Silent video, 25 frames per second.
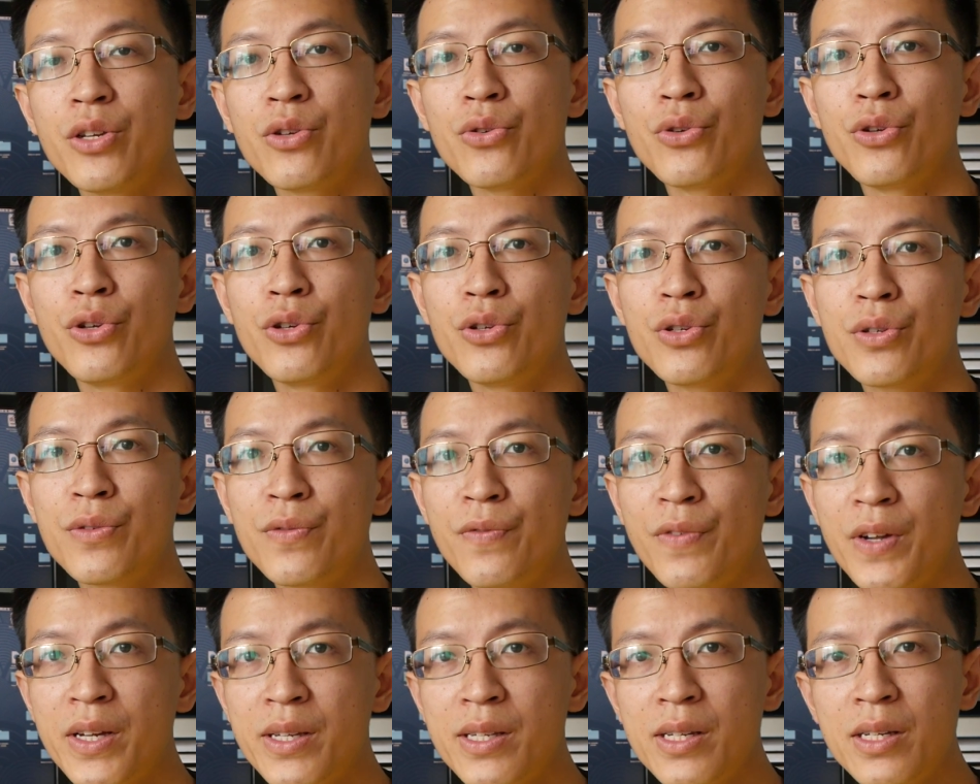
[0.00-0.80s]
to use
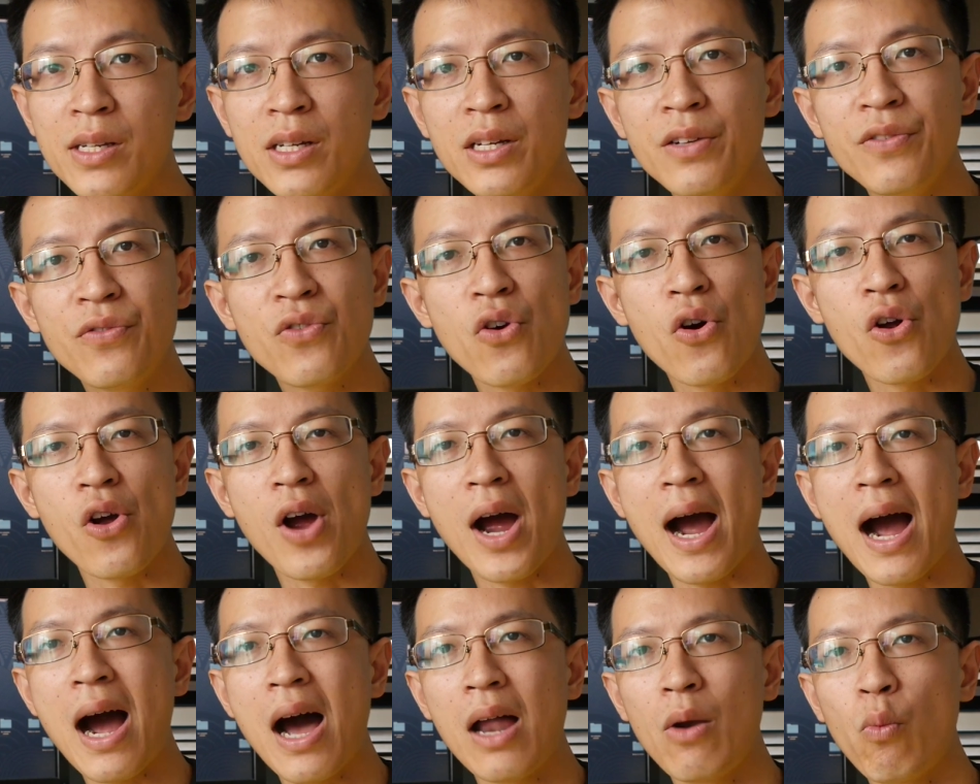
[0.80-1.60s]
fixative for your
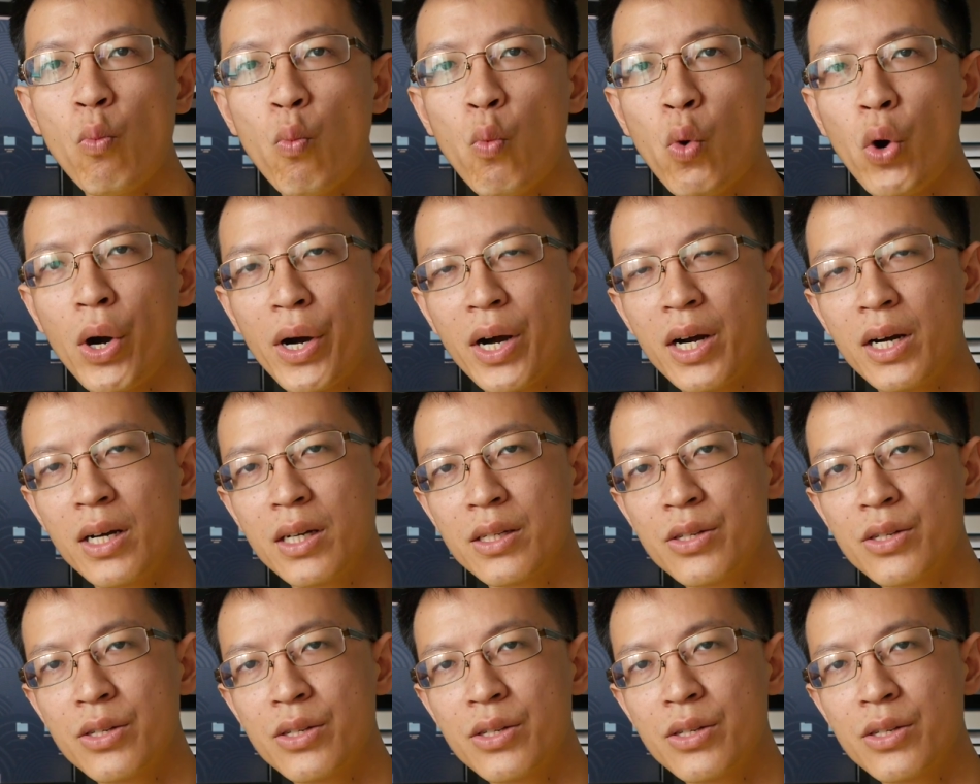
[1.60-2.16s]
artwork.